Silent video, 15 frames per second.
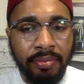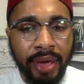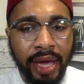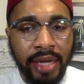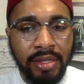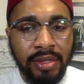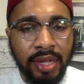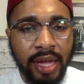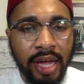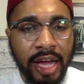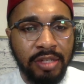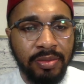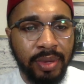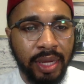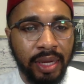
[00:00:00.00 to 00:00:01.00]
back to the
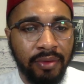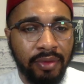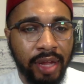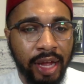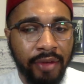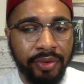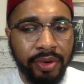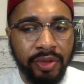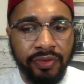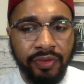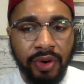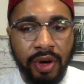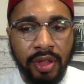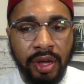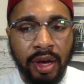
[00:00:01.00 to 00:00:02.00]
highest plane of life with his
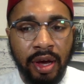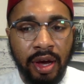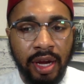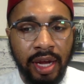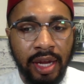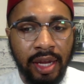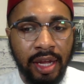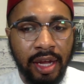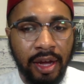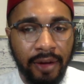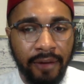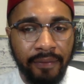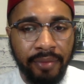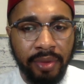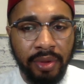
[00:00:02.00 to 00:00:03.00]
father God Allah.
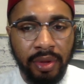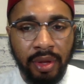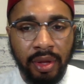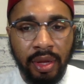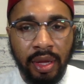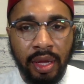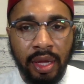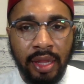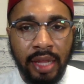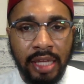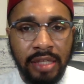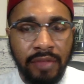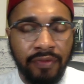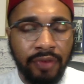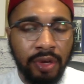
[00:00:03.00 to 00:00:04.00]
That's
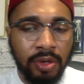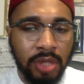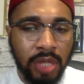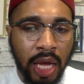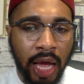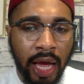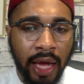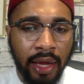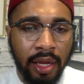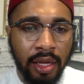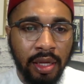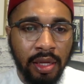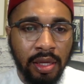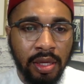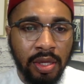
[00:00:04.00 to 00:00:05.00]
the first side.
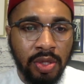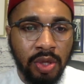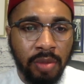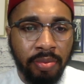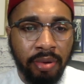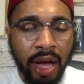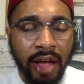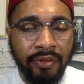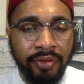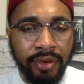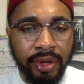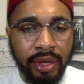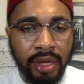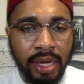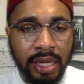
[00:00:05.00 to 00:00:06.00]
So the
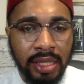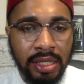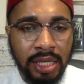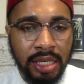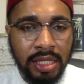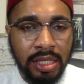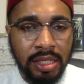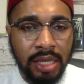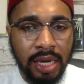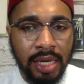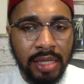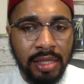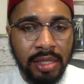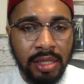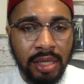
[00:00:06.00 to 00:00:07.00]
prophet, he teaches
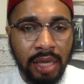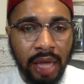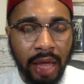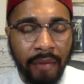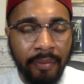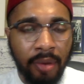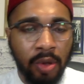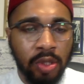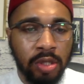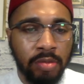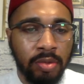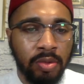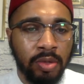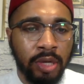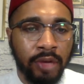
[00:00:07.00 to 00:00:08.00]
us in
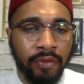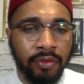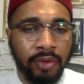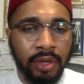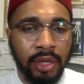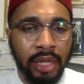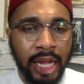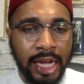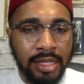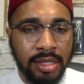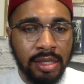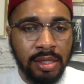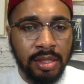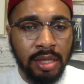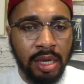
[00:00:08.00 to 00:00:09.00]
multiple different
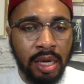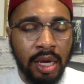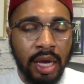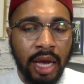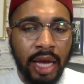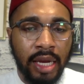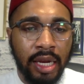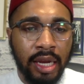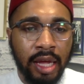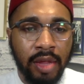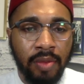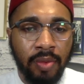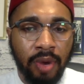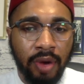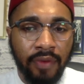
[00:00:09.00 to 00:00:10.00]
lessons. And
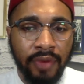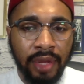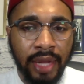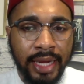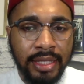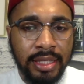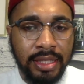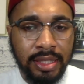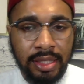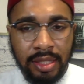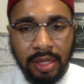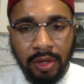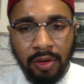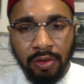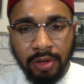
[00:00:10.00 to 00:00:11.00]
another word for lessons is
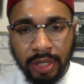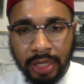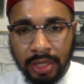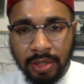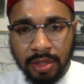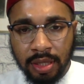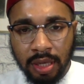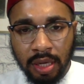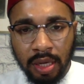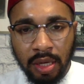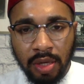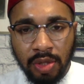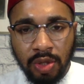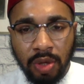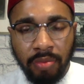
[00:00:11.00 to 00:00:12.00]
degrees.
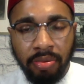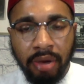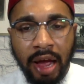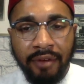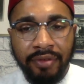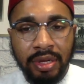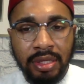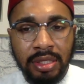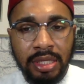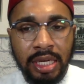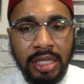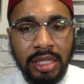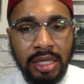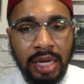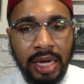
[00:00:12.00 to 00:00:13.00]
So the prophet is
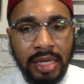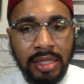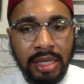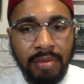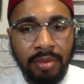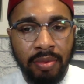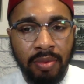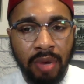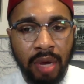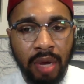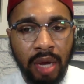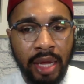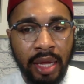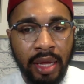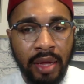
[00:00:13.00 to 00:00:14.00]
teaching us, number one,